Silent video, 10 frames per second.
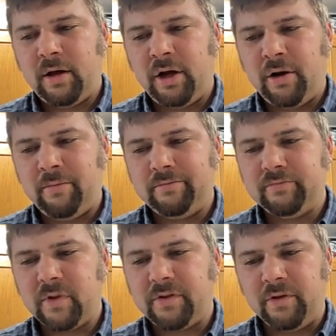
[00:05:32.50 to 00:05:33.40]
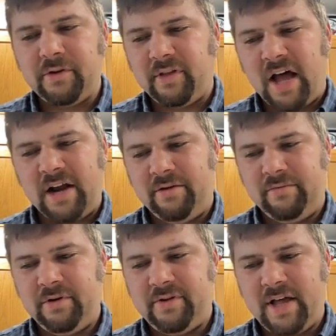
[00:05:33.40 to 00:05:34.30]
Um, so there's a lot
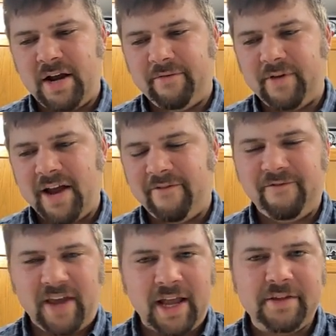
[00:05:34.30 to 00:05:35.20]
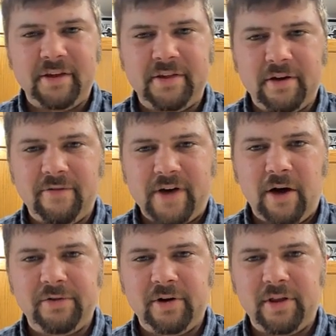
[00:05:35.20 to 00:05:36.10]
of there's a lot of kind of fancy stuff
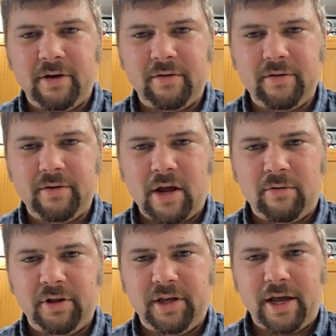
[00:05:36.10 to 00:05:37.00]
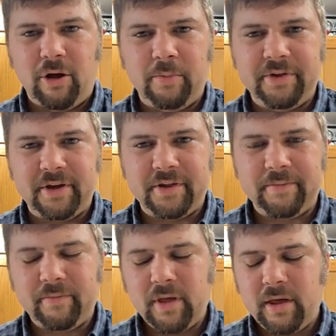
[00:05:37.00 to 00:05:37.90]
out there that that really helps us.
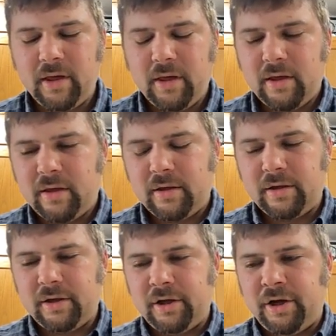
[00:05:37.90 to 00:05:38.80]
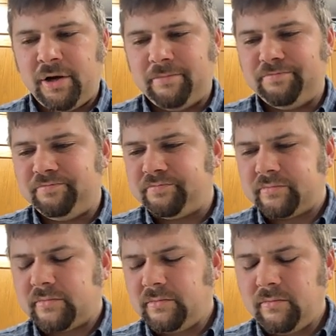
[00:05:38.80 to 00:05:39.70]
Um,
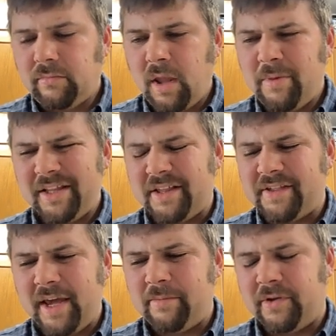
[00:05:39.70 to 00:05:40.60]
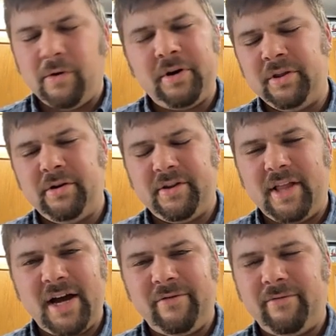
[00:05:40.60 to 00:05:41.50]
but at the same token, there's a
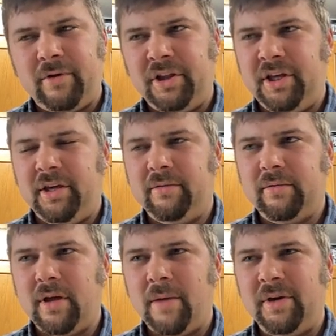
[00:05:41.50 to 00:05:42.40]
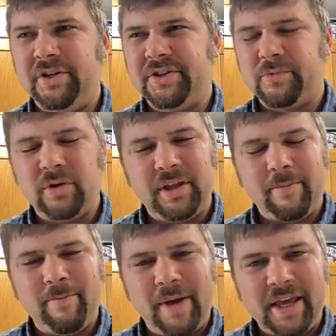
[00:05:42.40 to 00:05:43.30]
lot of really, I mean, just really
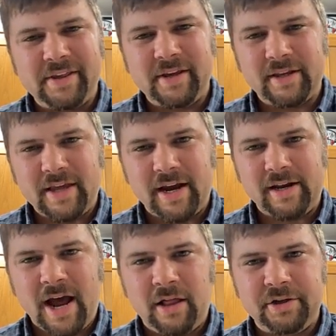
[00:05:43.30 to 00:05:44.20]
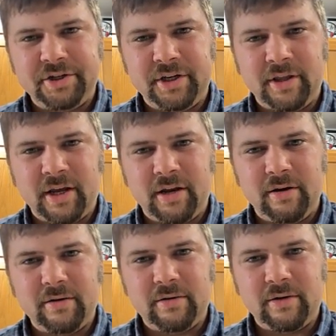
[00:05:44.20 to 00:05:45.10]
basic technology that
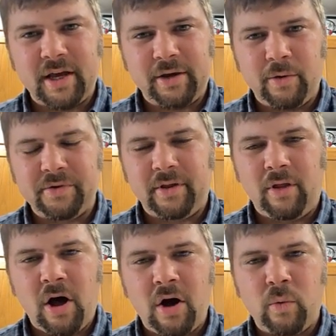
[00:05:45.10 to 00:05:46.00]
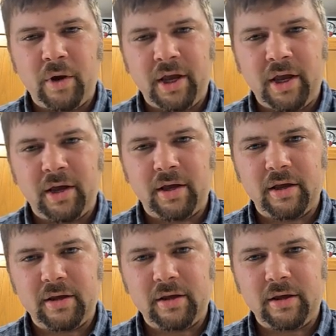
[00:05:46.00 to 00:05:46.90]
that goes a long way
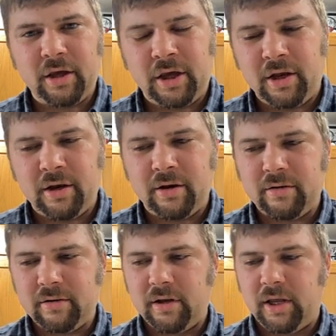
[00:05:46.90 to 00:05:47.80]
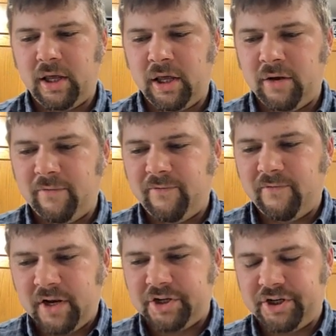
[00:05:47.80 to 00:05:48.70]
in in
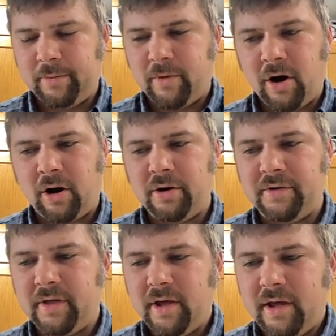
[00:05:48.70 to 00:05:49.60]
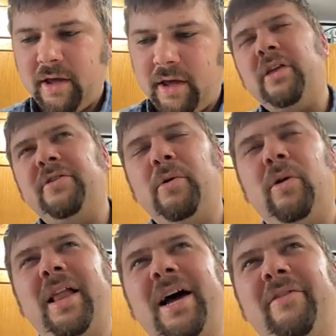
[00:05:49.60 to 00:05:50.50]
finishing barns. And so a
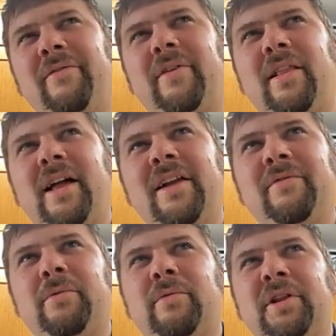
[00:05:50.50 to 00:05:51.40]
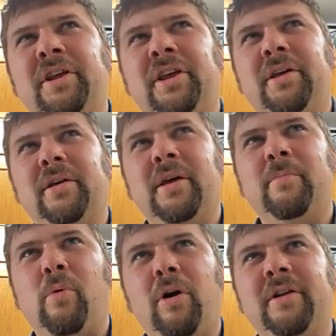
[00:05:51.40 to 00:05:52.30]
lot of a lot of the really
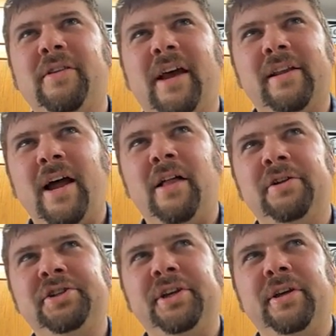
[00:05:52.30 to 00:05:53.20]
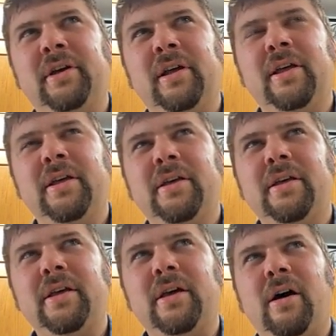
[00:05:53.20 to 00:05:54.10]
important technology
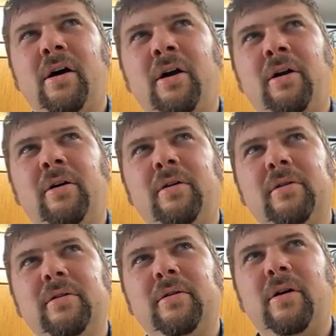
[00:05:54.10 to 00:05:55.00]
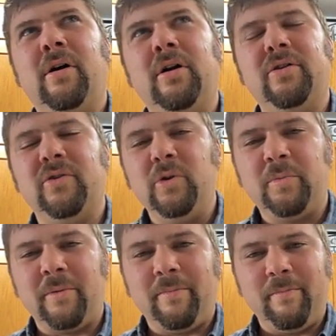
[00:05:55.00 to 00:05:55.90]
are are
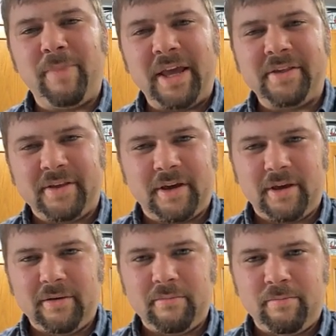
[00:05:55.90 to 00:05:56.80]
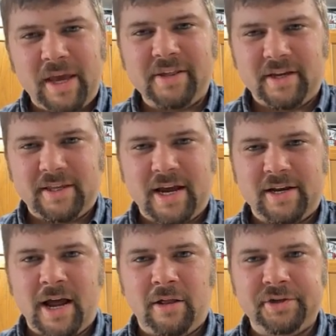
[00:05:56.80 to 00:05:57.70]
super basic basic
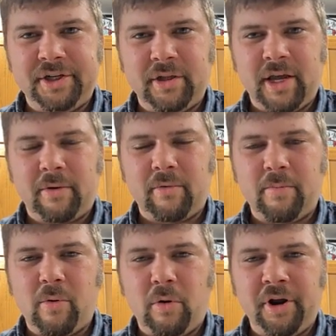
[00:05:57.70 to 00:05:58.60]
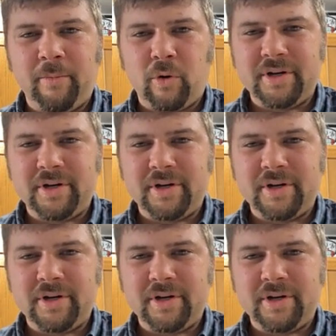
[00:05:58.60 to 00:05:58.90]
technology like reporting